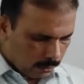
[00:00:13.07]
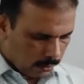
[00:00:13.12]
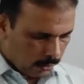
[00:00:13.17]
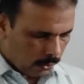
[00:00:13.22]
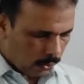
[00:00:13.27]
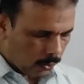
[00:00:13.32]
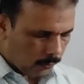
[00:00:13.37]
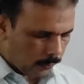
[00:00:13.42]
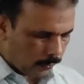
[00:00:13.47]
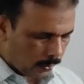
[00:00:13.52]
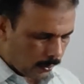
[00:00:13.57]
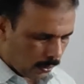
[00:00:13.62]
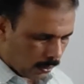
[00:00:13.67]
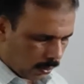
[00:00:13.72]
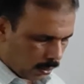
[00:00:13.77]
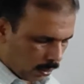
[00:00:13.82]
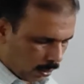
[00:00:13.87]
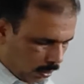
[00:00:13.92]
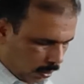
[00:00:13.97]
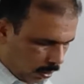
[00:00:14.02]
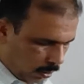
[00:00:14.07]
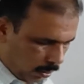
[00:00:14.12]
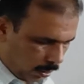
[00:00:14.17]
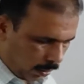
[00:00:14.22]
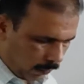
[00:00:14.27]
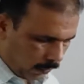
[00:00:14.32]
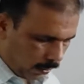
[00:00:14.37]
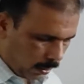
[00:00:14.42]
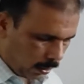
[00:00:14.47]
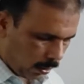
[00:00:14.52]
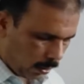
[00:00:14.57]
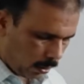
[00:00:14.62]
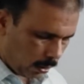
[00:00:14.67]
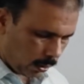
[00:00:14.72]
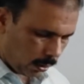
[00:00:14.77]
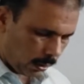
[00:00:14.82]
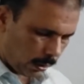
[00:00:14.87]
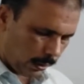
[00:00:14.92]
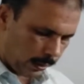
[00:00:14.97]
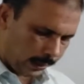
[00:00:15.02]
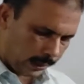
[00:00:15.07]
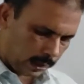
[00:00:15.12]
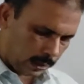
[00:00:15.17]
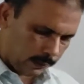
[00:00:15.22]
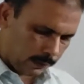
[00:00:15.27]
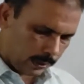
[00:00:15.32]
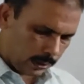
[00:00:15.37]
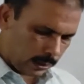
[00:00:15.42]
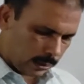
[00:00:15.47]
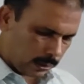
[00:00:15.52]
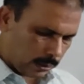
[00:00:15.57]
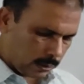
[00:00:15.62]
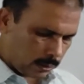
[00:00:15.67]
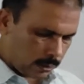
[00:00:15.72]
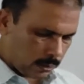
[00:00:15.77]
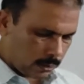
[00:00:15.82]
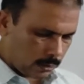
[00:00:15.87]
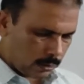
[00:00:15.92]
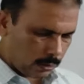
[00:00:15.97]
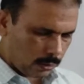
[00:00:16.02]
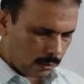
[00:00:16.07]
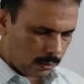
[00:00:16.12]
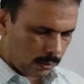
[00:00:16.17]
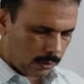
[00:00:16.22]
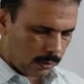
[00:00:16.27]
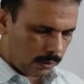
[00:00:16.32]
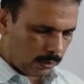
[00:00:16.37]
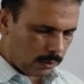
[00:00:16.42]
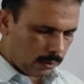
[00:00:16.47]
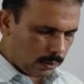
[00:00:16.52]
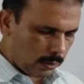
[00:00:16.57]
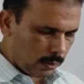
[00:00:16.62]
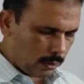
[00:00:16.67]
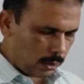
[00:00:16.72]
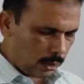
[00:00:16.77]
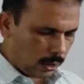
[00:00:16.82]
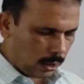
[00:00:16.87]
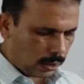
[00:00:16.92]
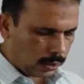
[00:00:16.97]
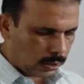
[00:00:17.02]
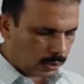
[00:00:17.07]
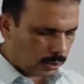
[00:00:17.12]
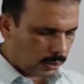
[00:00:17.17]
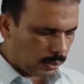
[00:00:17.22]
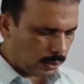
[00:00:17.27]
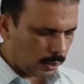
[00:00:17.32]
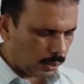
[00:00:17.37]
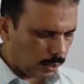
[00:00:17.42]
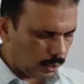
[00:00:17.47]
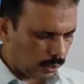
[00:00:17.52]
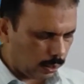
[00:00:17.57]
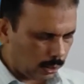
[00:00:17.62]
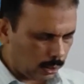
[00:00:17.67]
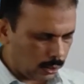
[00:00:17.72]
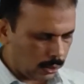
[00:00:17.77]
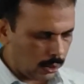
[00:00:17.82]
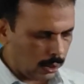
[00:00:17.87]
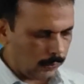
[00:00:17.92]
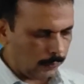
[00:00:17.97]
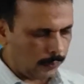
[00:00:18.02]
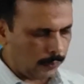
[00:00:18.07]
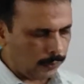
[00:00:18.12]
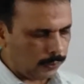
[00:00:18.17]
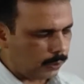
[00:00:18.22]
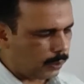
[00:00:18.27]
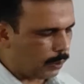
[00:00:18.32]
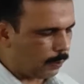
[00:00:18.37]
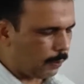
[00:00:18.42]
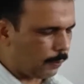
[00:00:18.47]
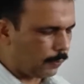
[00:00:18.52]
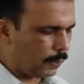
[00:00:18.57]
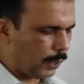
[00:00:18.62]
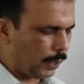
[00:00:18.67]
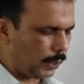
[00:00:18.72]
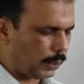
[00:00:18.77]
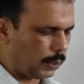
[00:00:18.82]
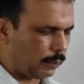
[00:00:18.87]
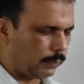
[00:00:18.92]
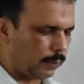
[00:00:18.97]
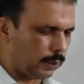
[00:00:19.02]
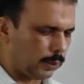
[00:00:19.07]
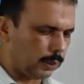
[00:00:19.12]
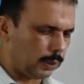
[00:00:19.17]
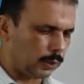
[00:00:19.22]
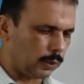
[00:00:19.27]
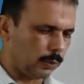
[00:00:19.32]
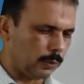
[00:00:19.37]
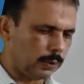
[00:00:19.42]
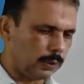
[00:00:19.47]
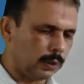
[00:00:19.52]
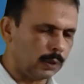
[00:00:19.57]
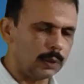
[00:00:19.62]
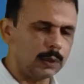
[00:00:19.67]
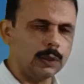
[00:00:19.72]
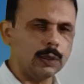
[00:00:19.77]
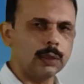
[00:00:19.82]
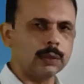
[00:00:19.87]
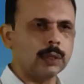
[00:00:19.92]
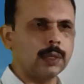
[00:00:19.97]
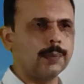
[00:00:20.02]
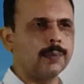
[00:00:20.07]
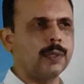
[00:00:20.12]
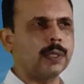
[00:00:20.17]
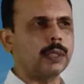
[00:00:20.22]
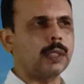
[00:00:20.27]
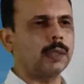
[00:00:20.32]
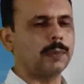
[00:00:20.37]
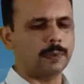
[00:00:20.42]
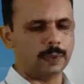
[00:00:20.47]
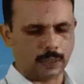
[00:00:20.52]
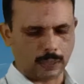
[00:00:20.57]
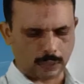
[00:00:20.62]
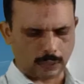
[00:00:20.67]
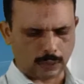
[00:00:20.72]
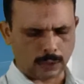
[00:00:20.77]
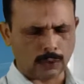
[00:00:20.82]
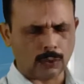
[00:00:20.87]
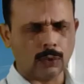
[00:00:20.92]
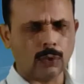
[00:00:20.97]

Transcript: I hope you have done all the activities. The last day I gave you some of the activities to be subject and predicate.